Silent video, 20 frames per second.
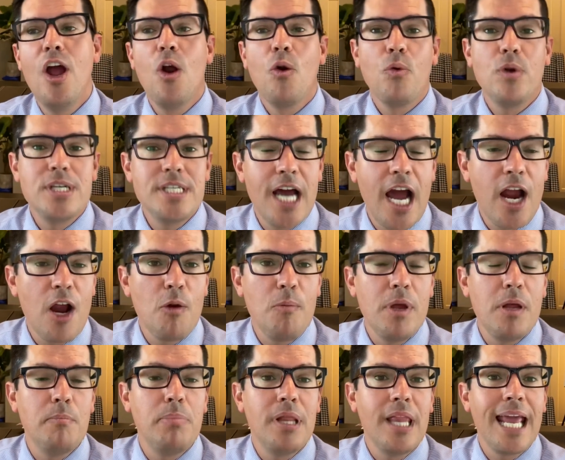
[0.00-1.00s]

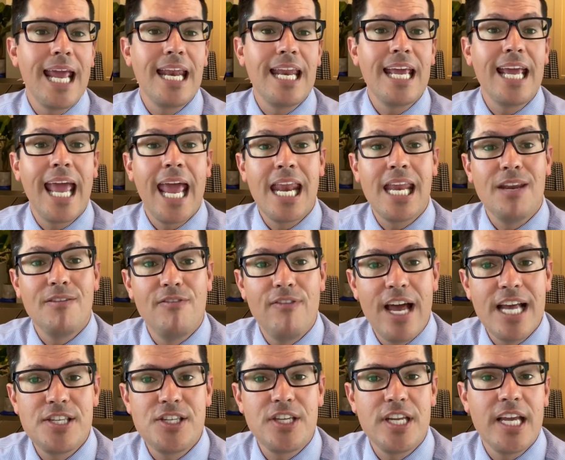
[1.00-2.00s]
retirement planning and
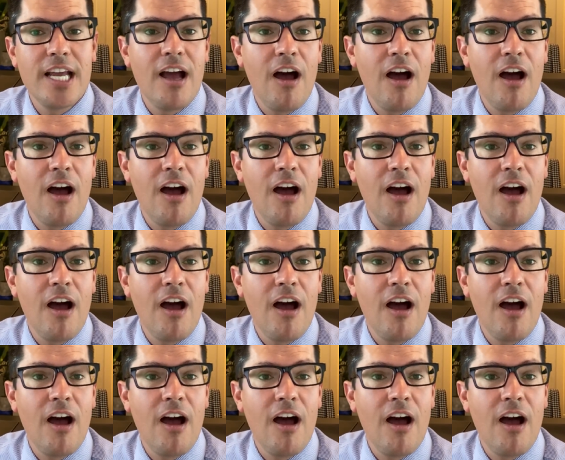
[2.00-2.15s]
investing